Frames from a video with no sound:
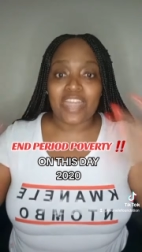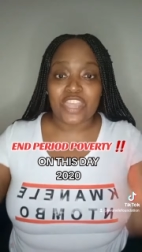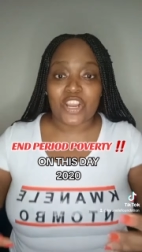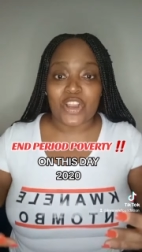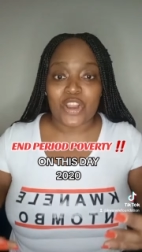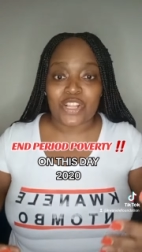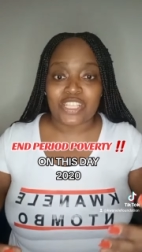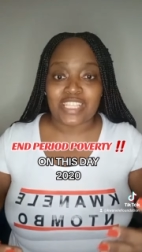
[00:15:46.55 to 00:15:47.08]
other
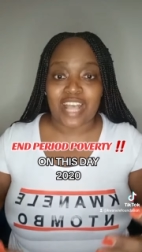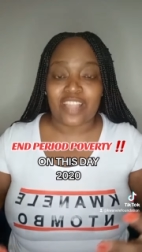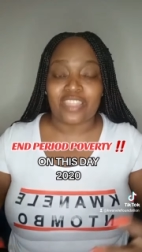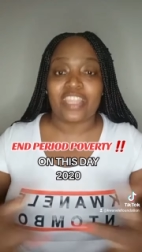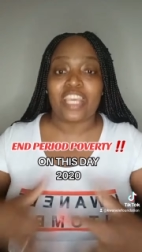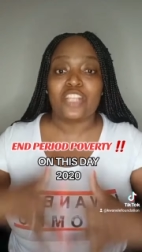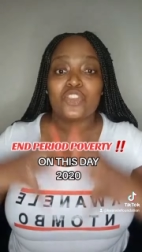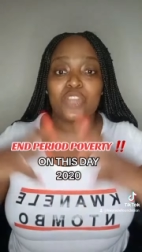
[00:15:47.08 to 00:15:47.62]
girls
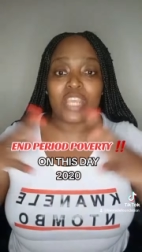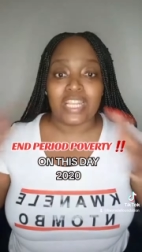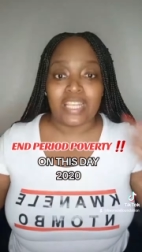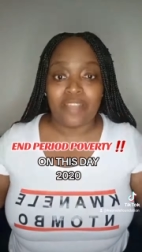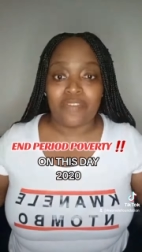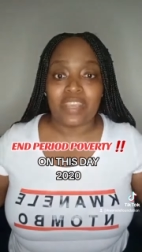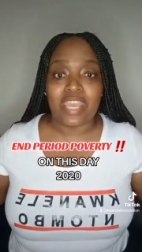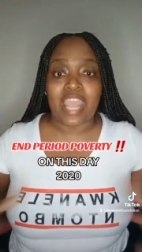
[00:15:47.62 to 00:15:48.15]
out there to
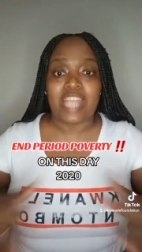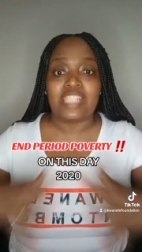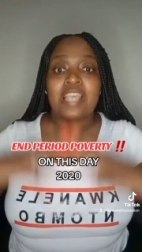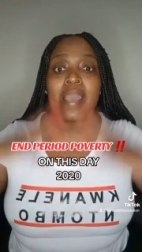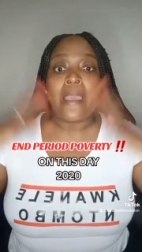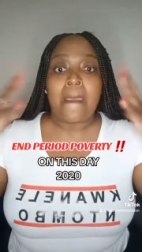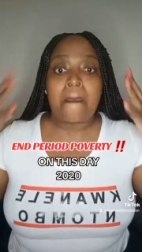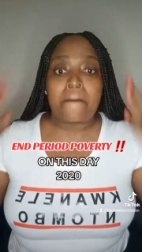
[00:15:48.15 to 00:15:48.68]
alleviate